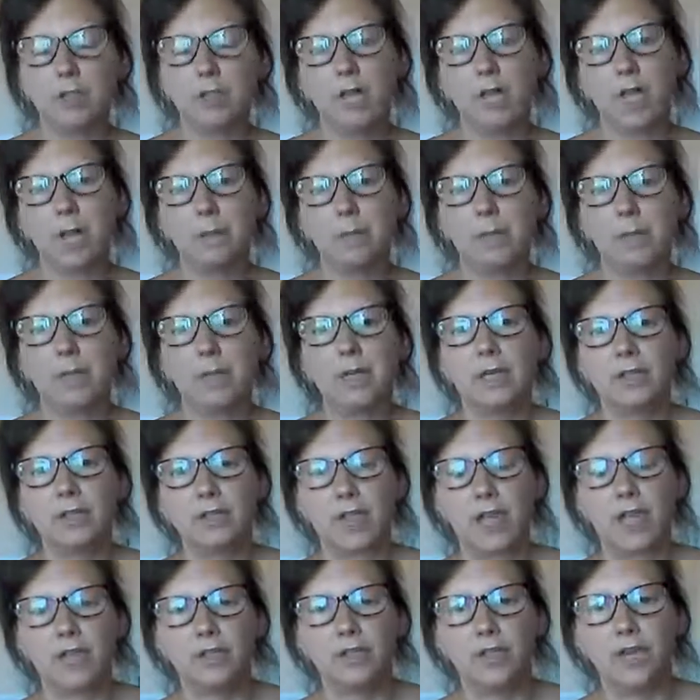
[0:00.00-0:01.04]
to help
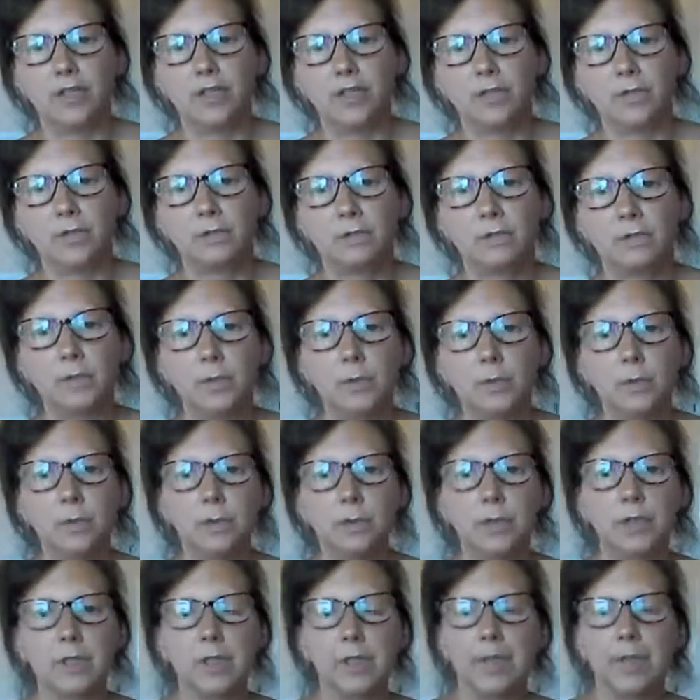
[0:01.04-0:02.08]
digest your
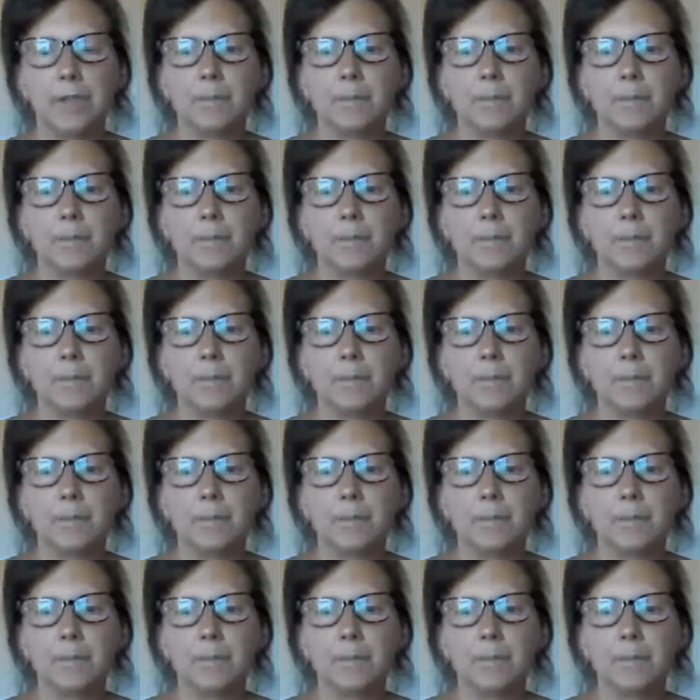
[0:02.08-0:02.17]
food.